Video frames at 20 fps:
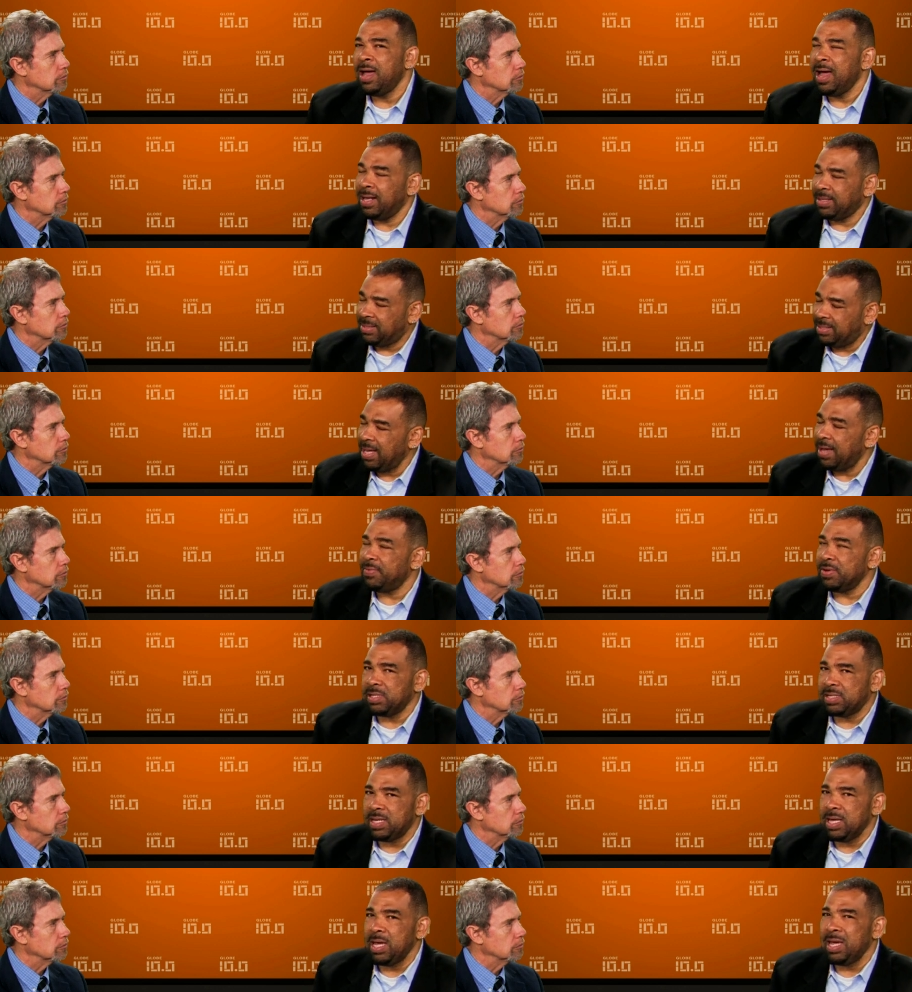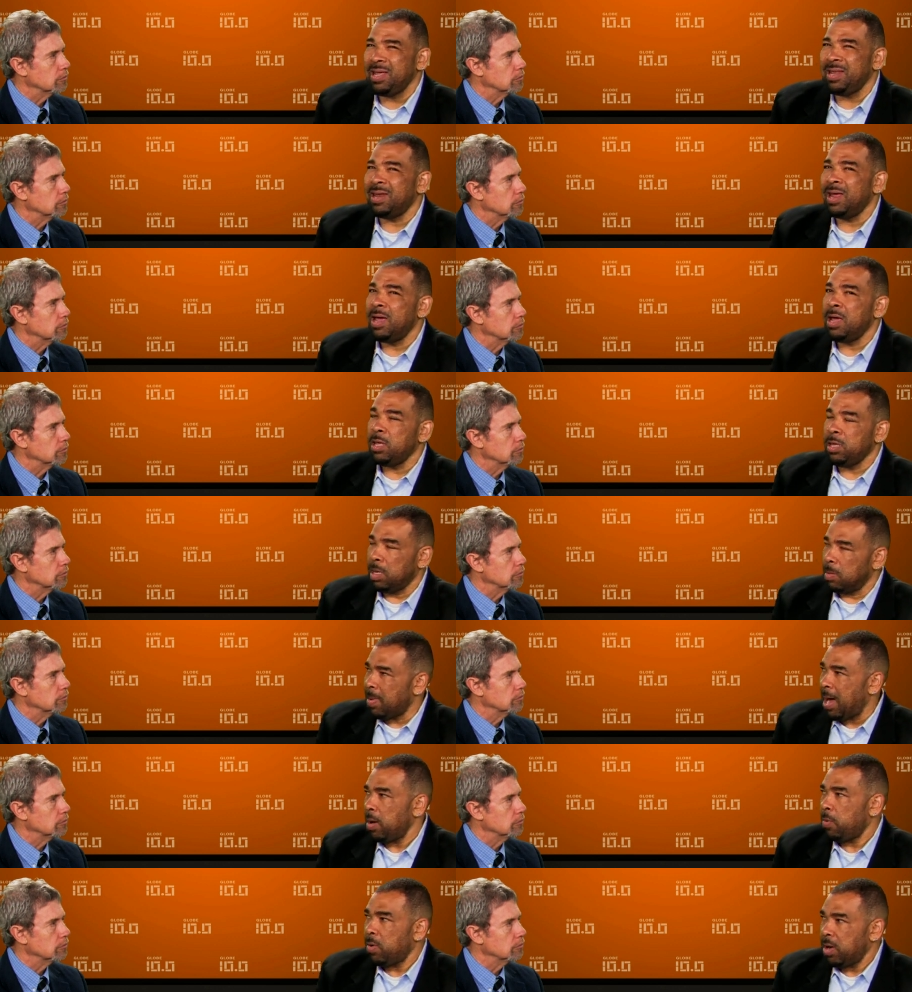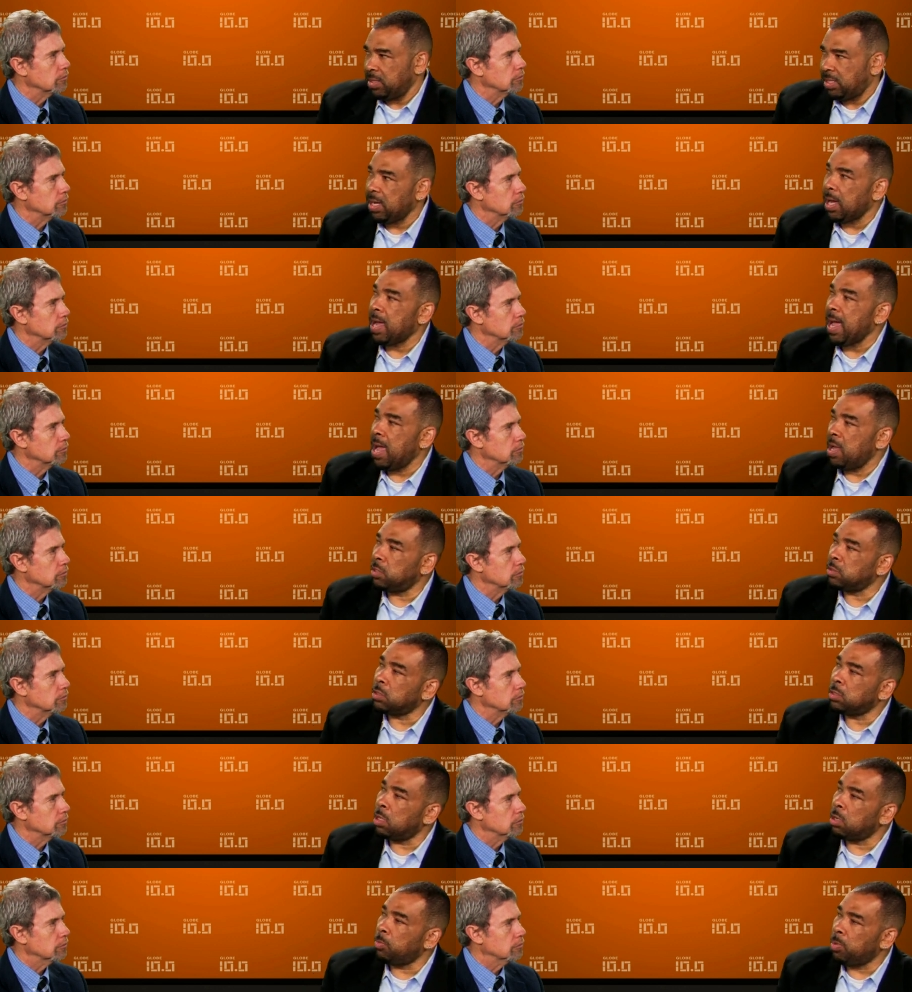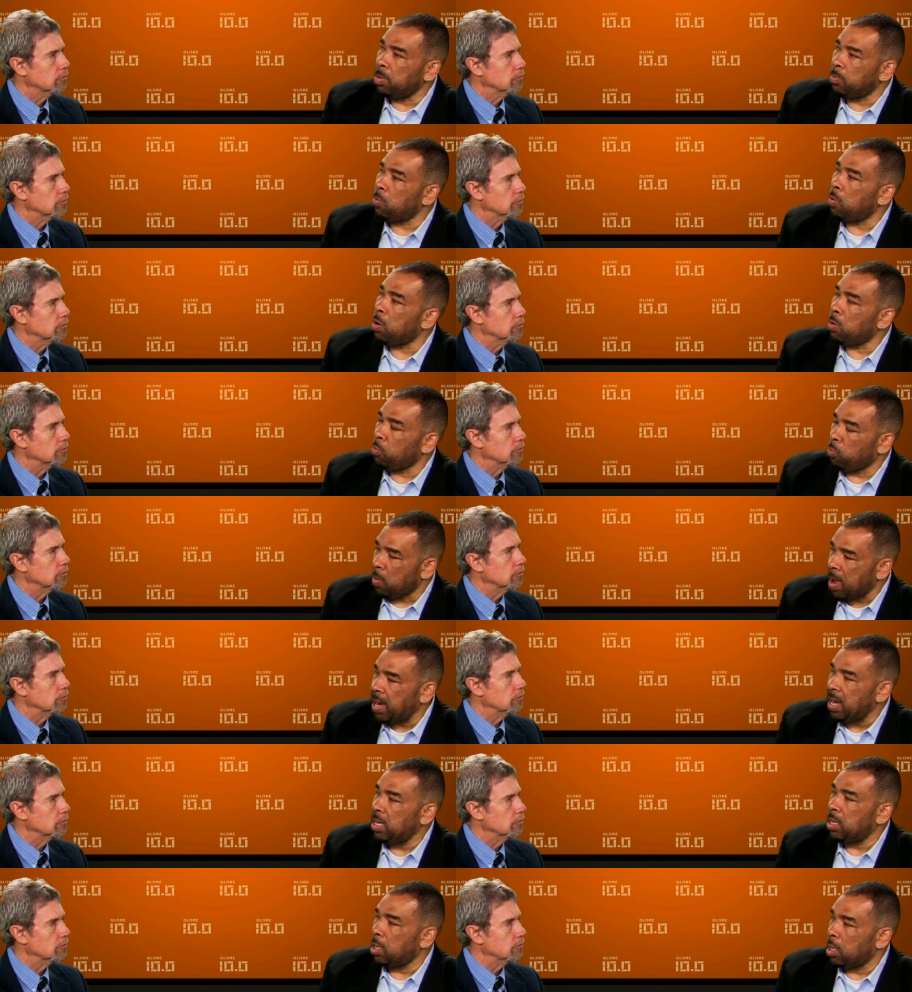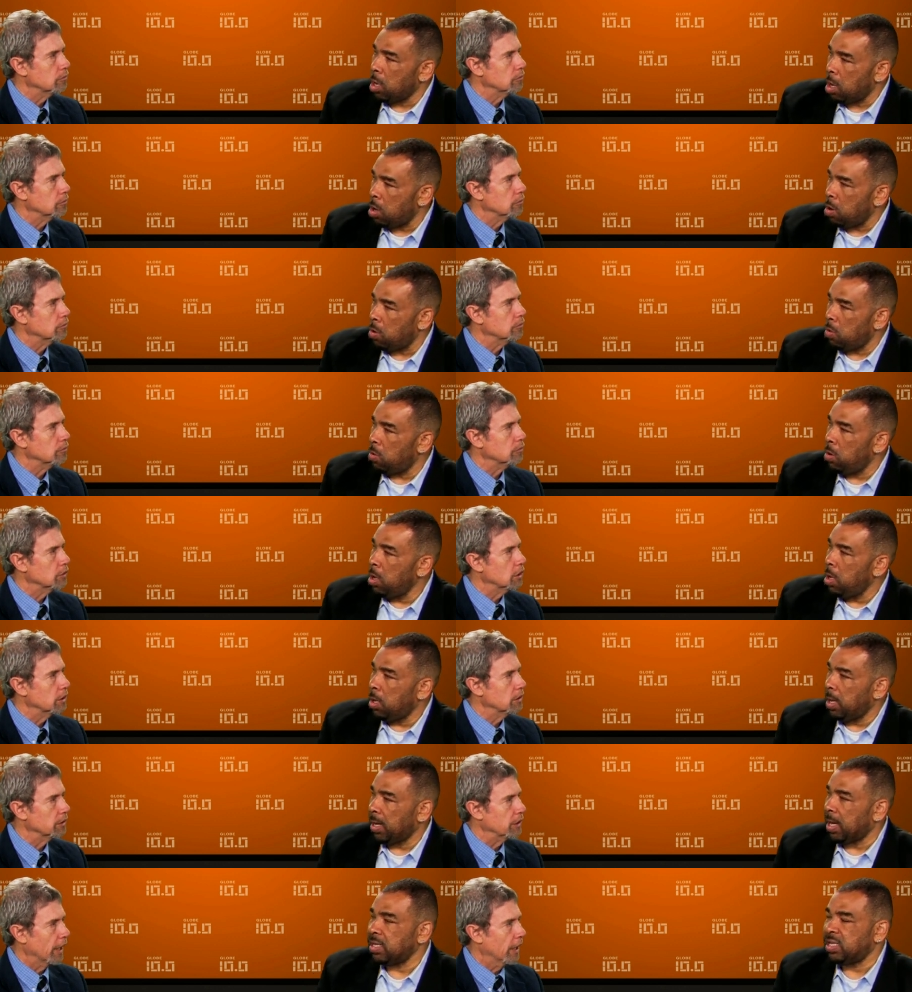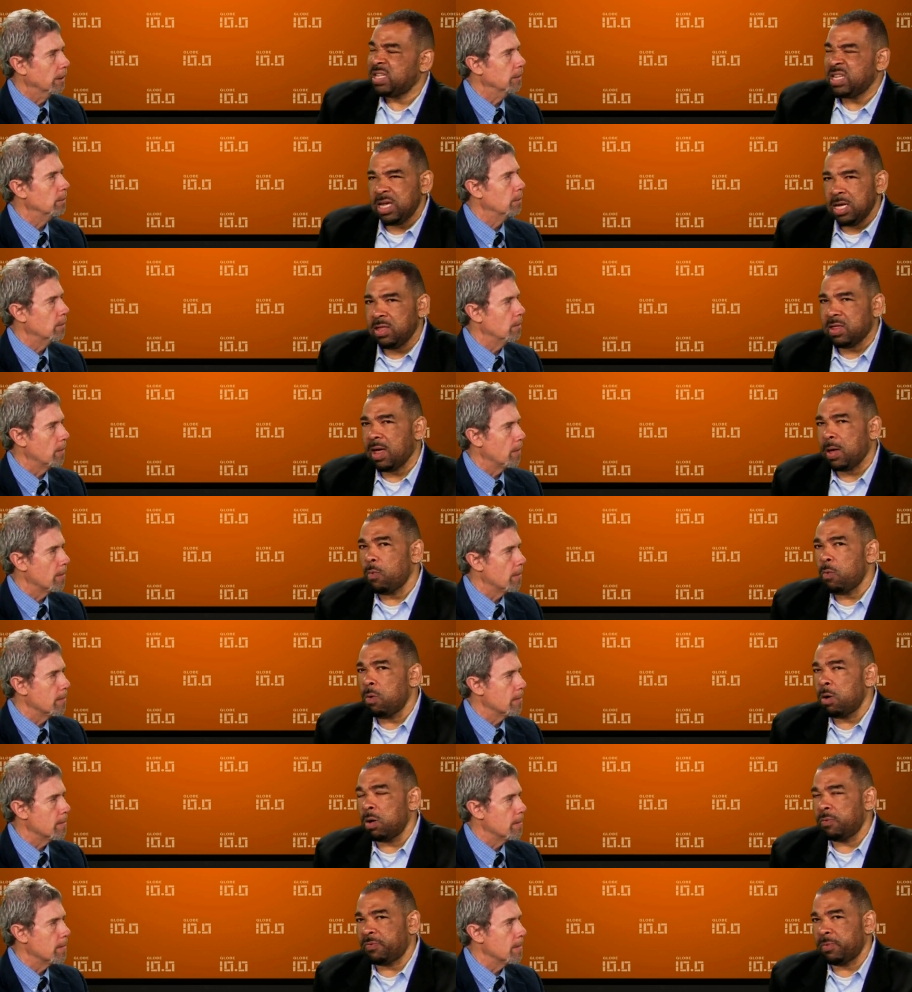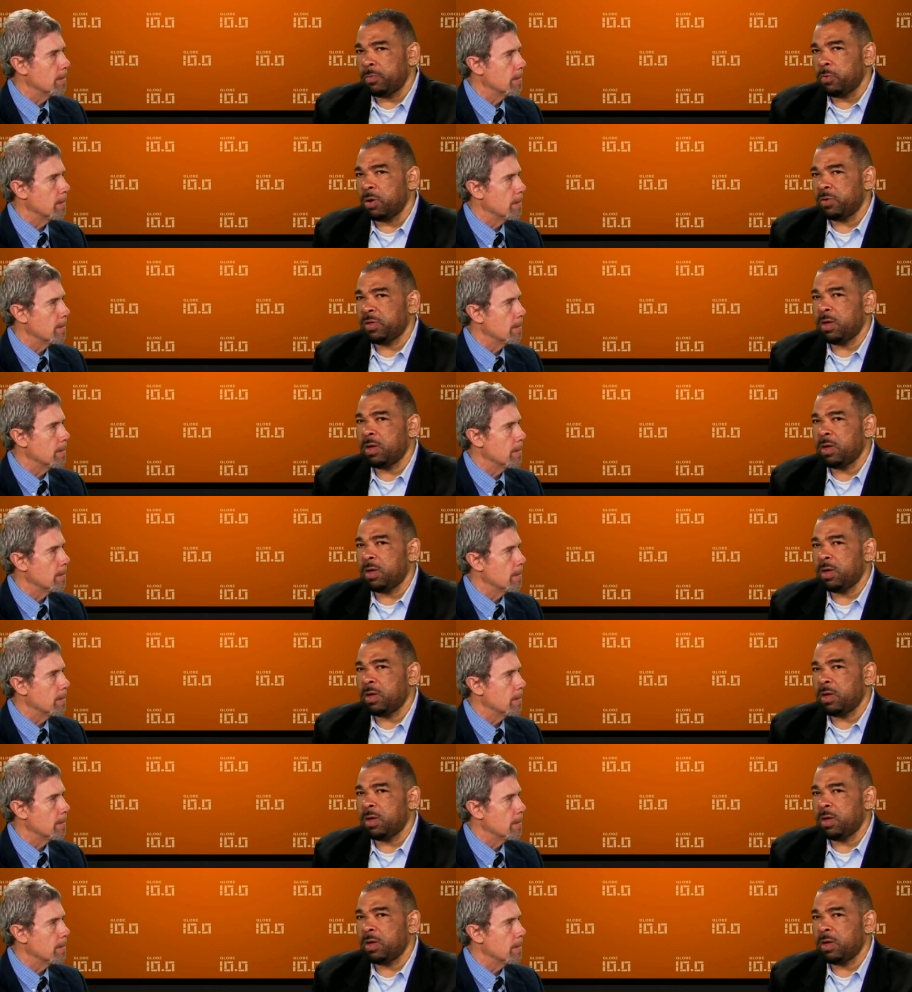Speaker 1: at 17 you might want to take a guy who's a little bit more ready to go like okay. a tj warren from north